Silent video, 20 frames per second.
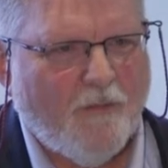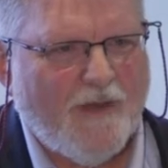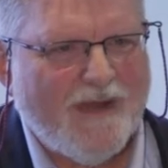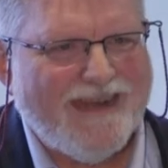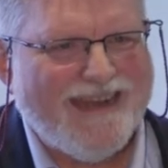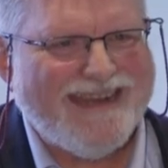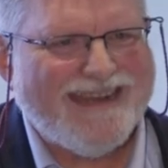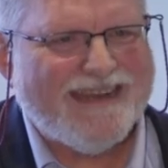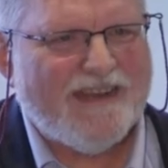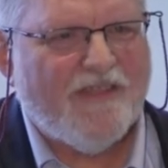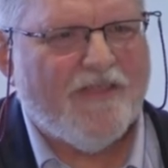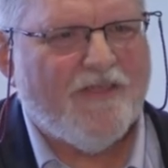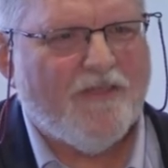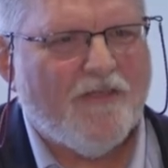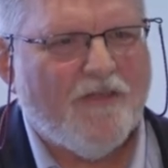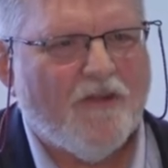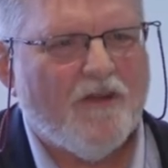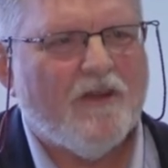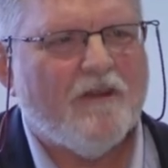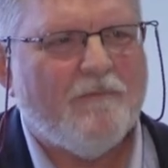We need a
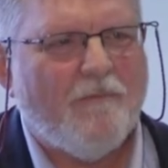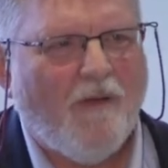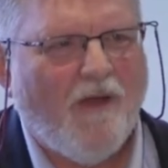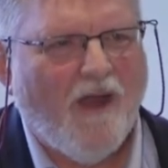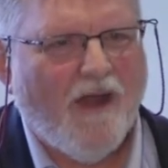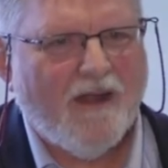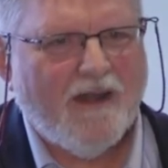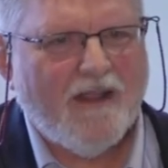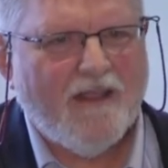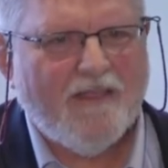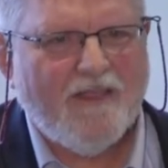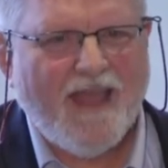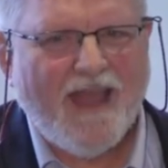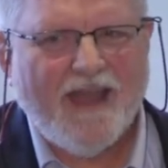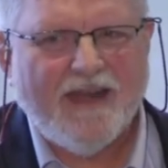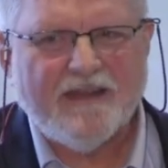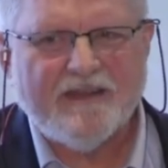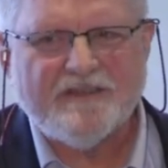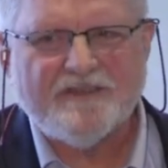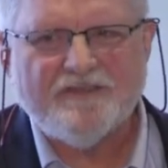third party
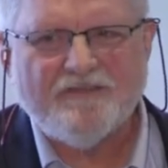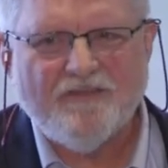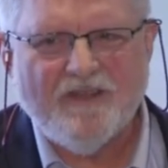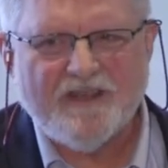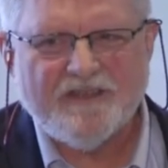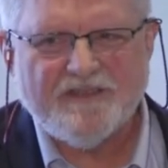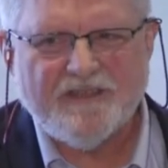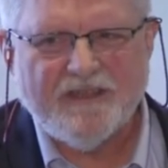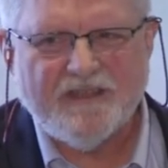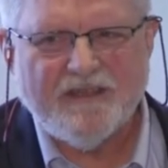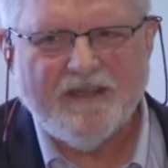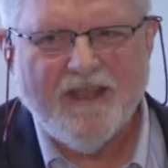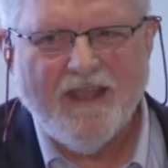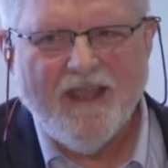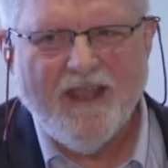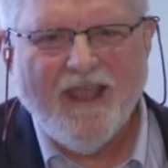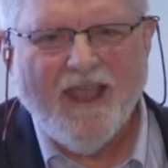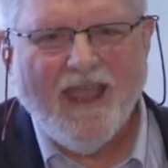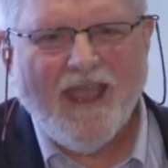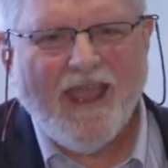that is trusted
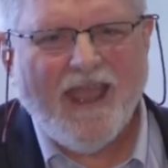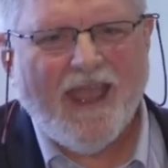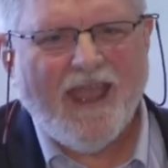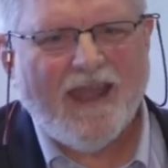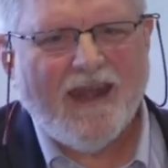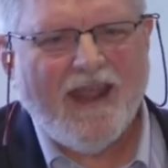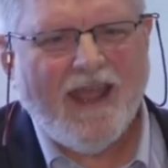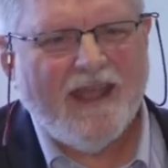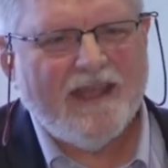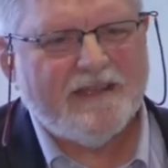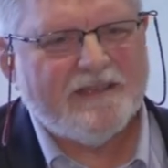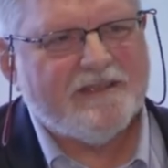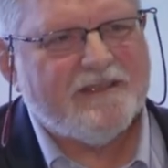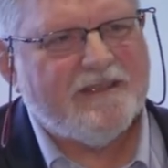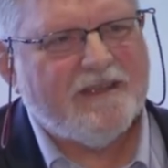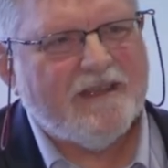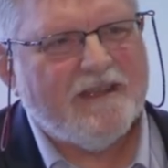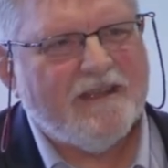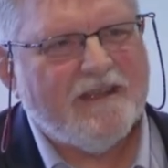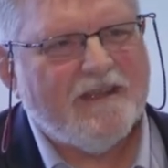and has
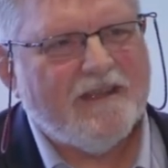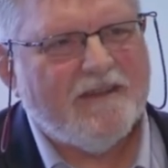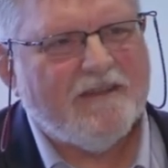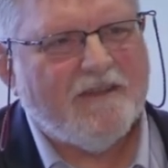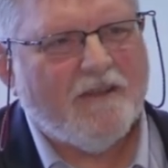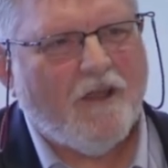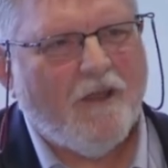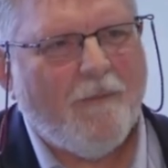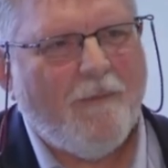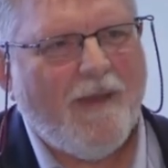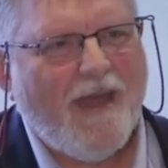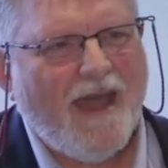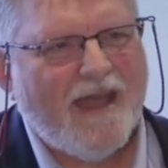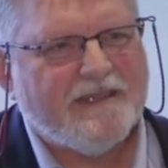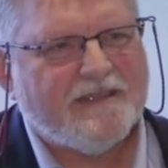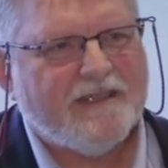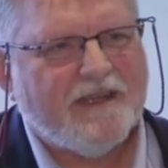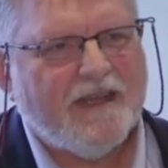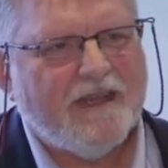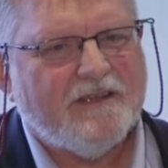the, the
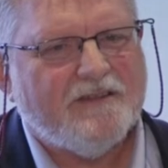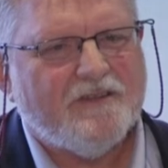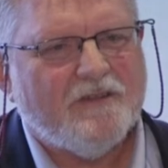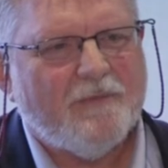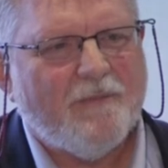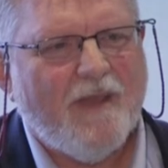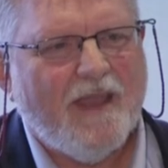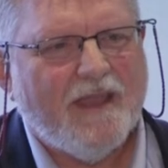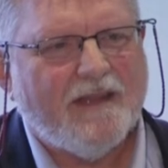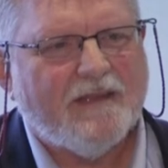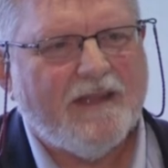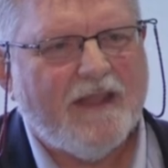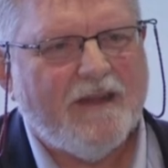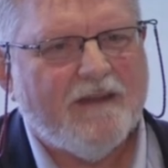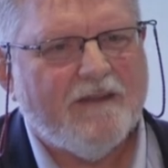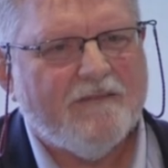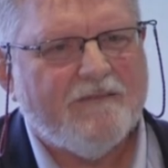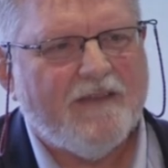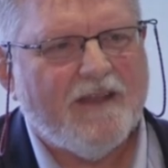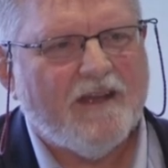capacity to make
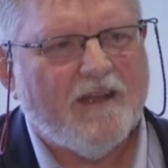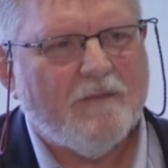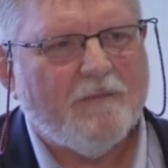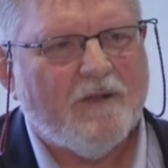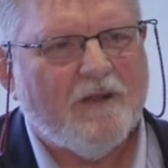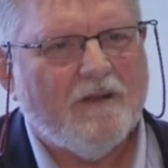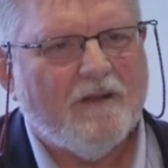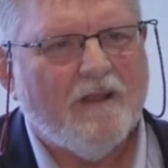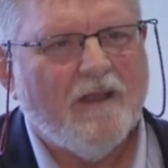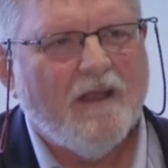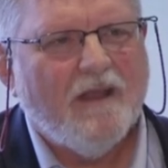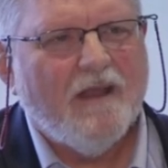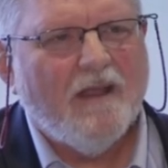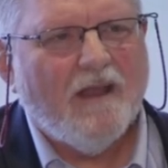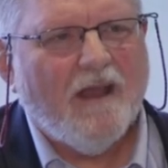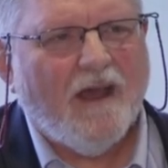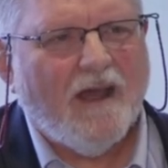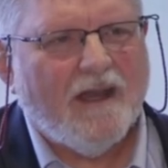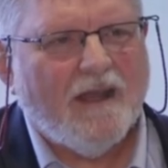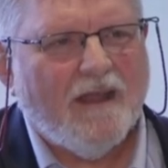data available
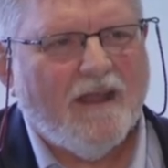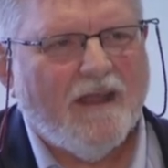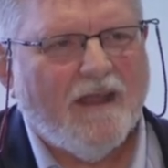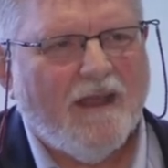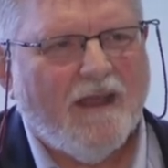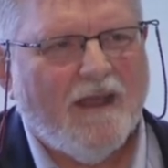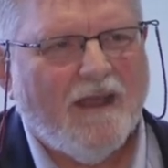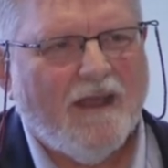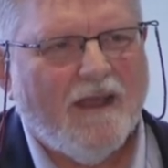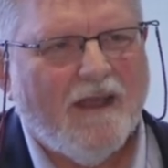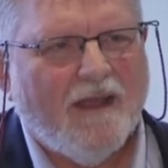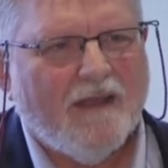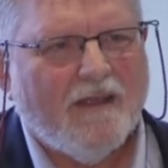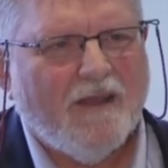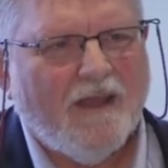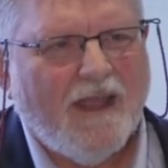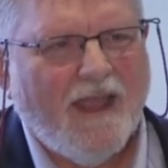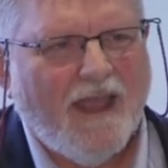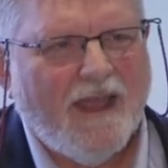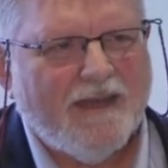on a, uh,
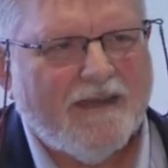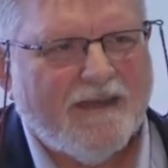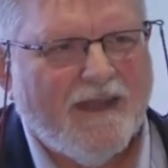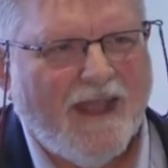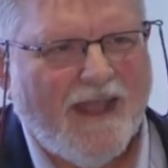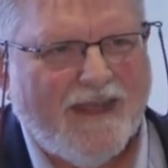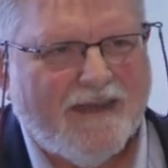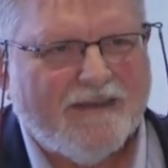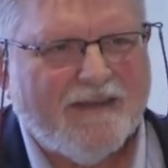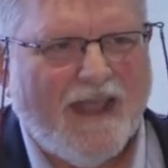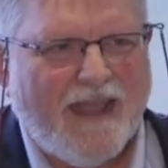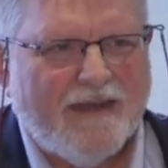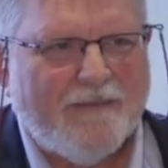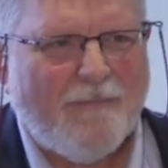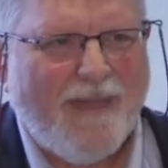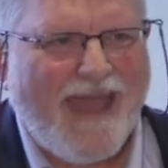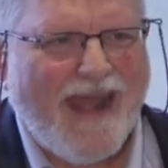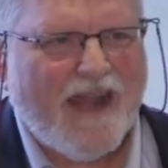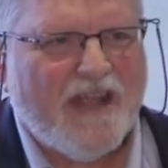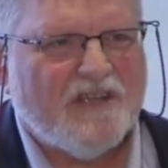and, and,
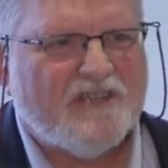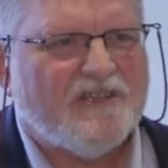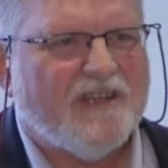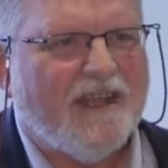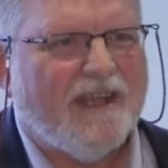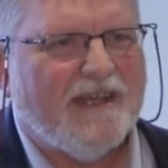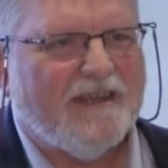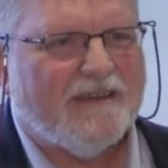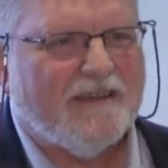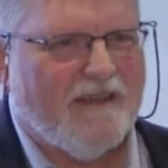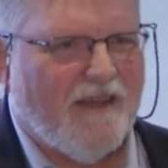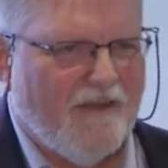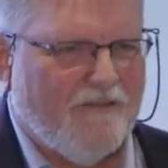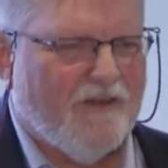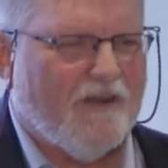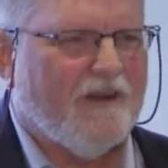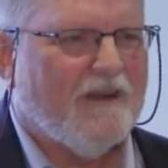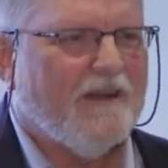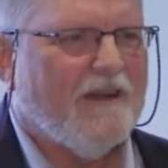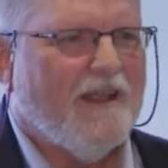and manage and
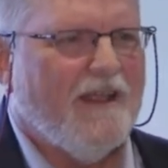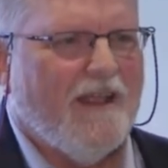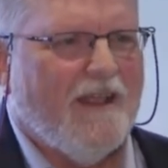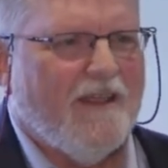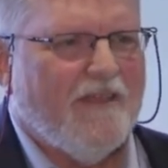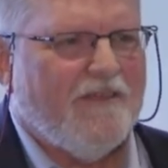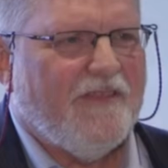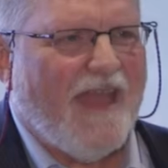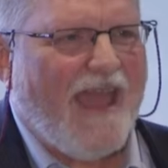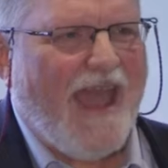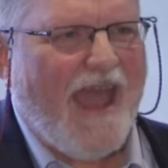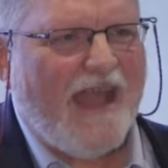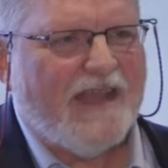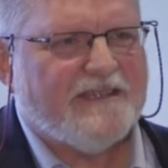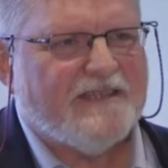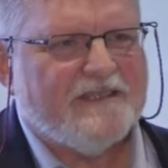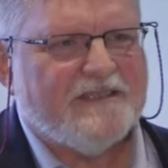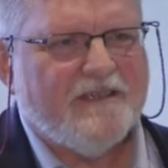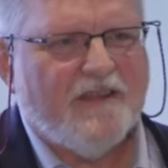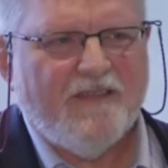govern the
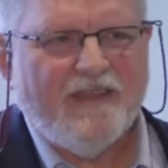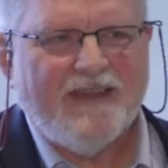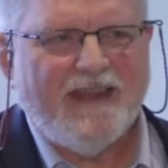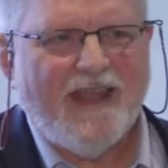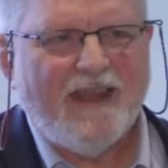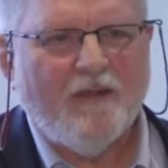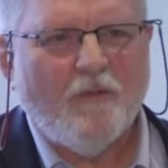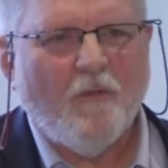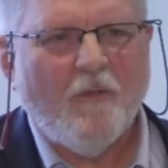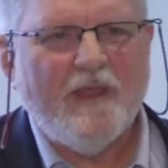access to the data.